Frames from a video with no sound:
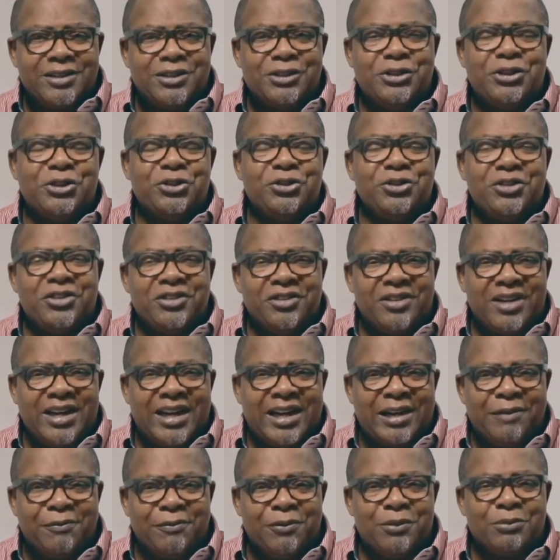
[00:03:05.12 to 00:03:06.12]
do you
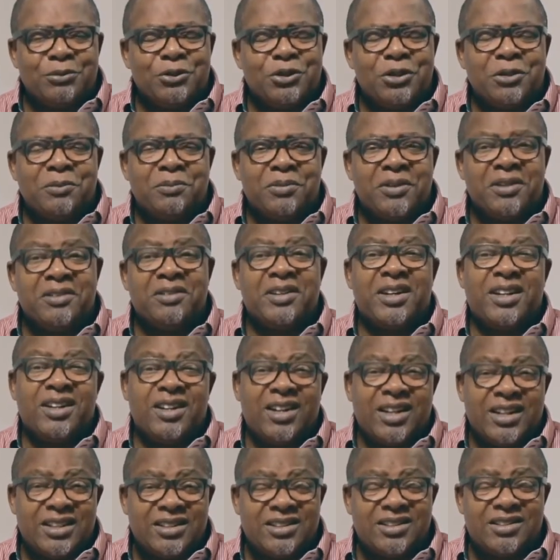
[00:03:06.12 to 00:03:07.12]
derive from jumping red
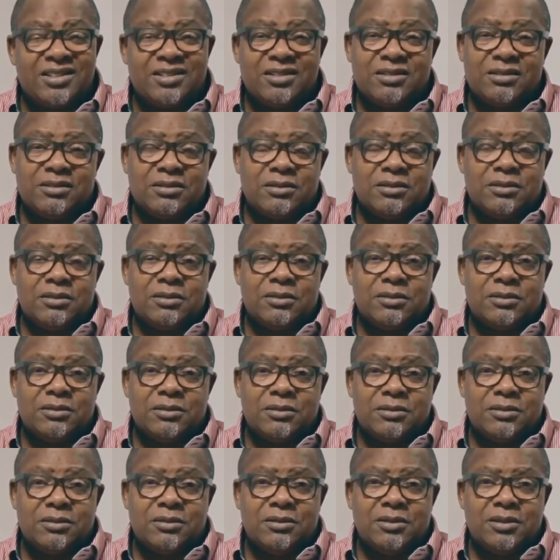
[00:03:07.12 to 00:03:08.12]
lights?
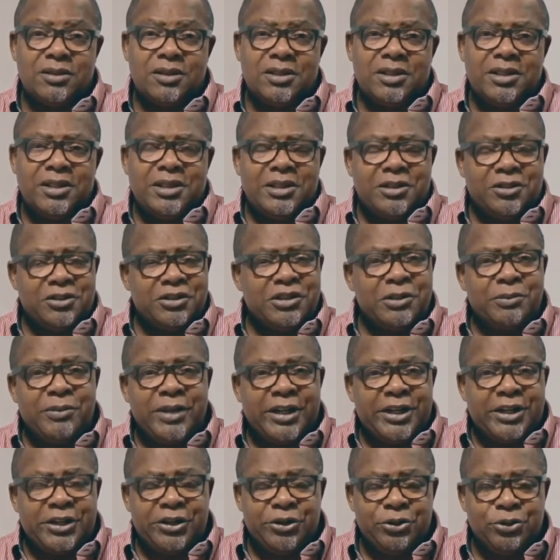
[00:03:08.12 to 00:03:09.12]
Does it
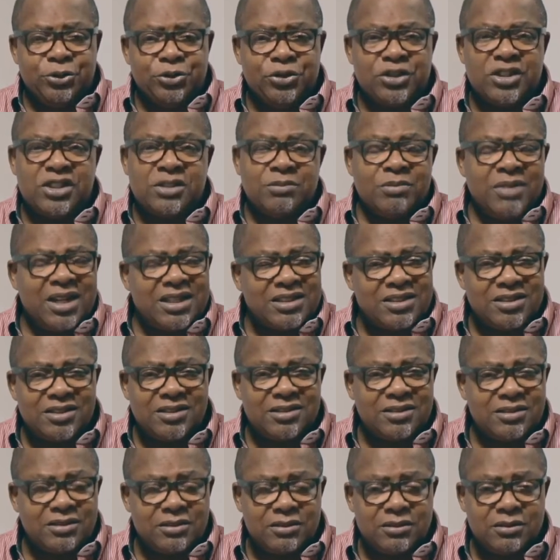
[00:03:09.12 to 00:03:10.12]
make you
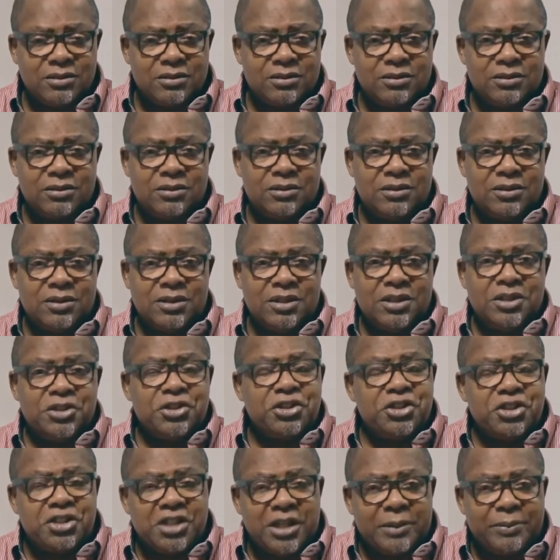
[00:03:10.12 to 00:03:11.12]
smarter,
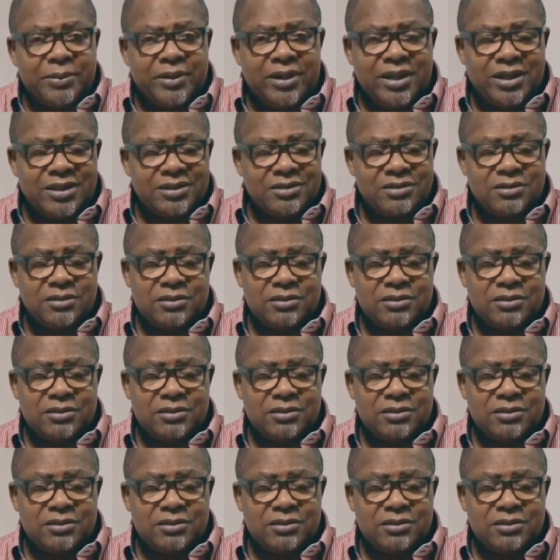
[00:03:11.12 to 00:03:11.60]
sharper?